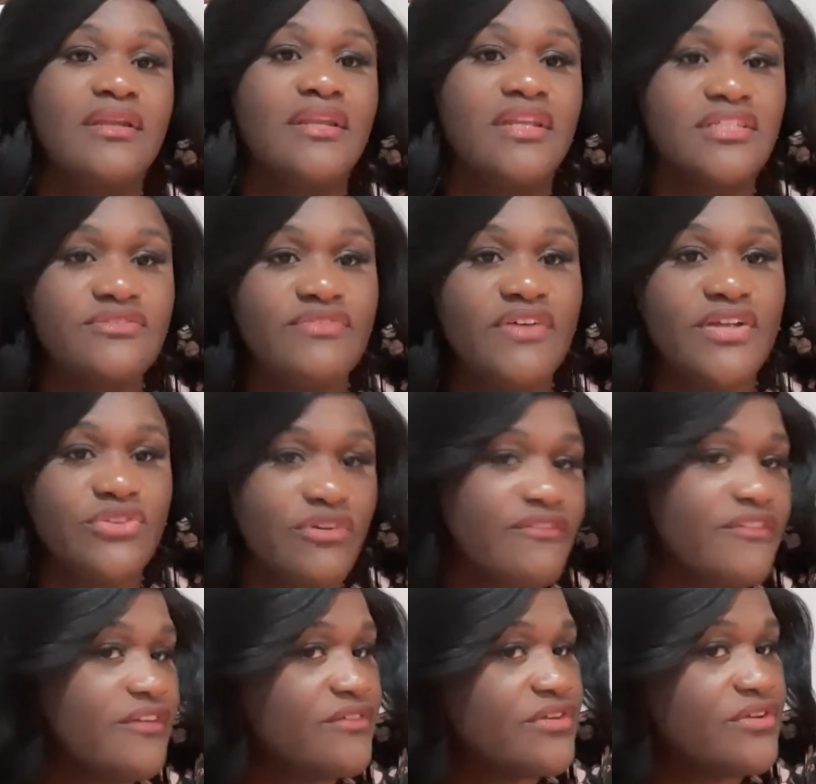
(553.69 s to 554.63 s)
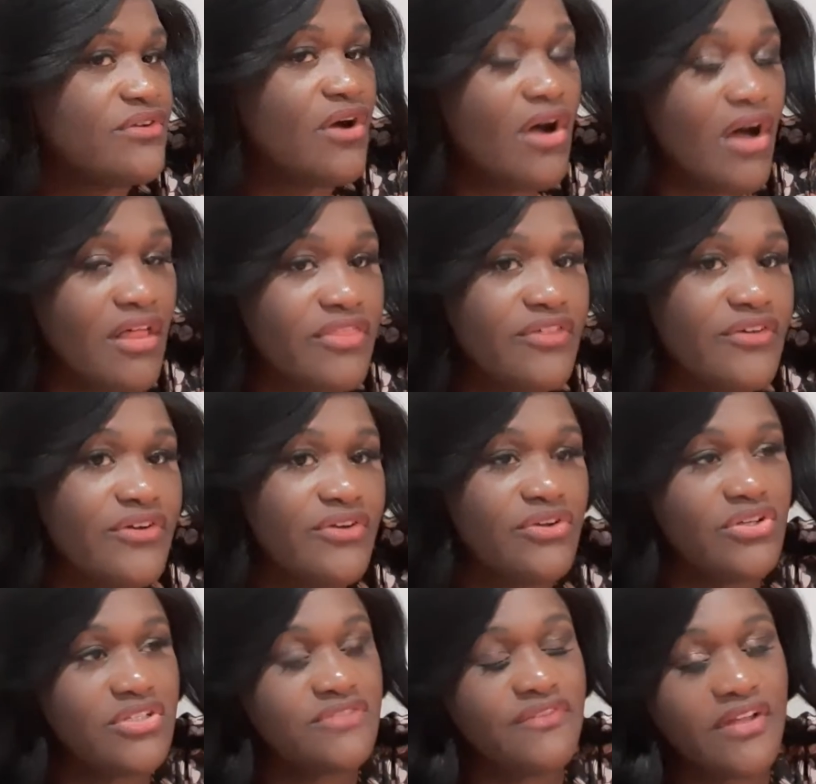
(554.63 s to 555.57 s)
Let's find your favorite author.
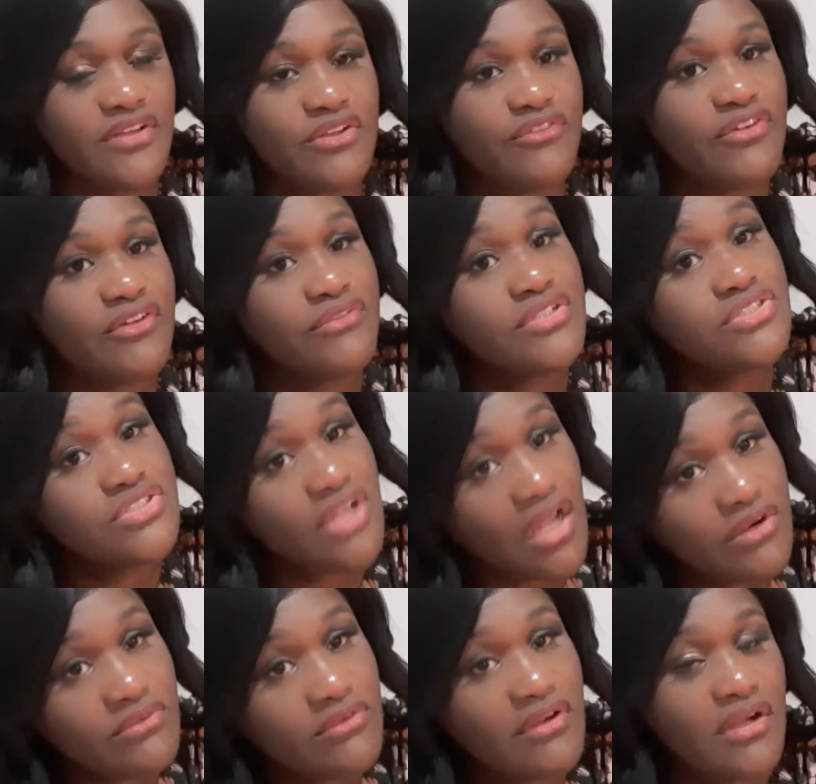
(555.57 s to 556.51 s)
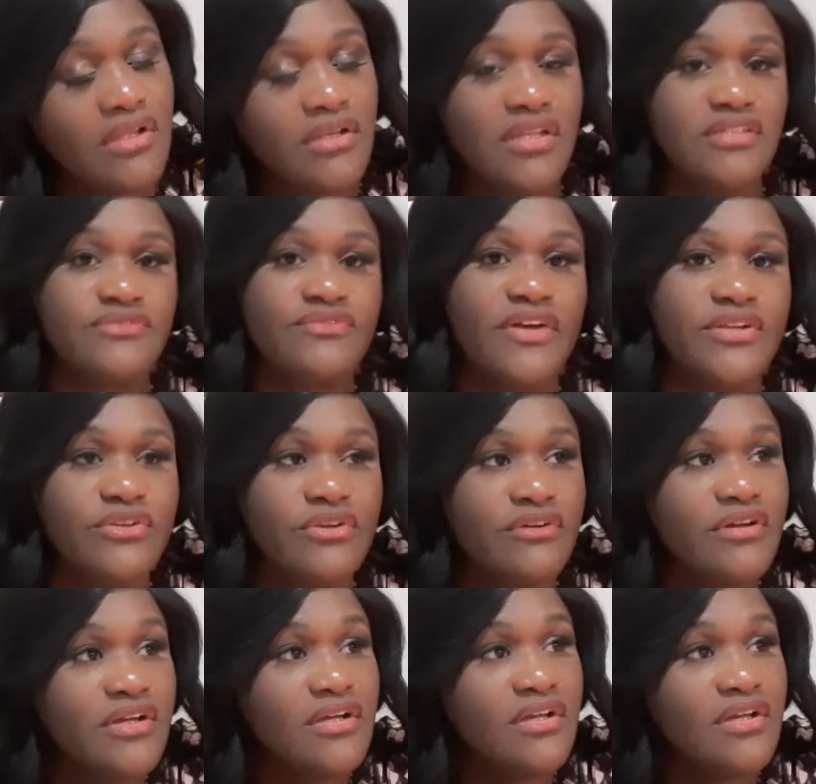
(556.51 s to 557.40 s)
Let's find your favorite genre. Let's find your,